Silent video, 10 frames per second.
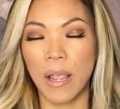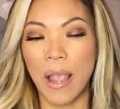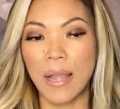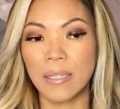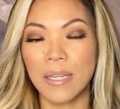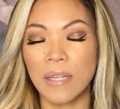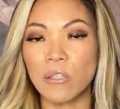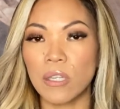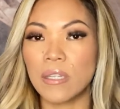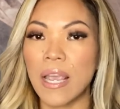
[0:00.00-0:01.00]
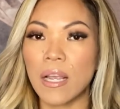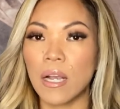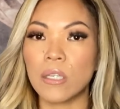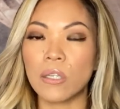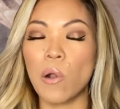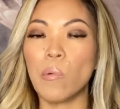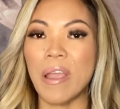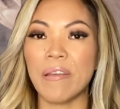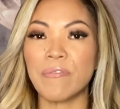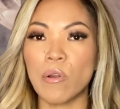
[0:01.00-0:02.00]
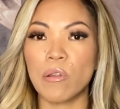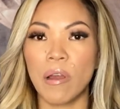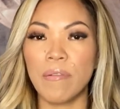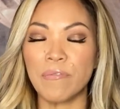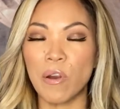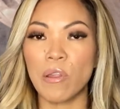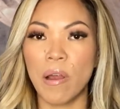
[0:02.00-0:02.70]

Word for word: and tends to take us away further and further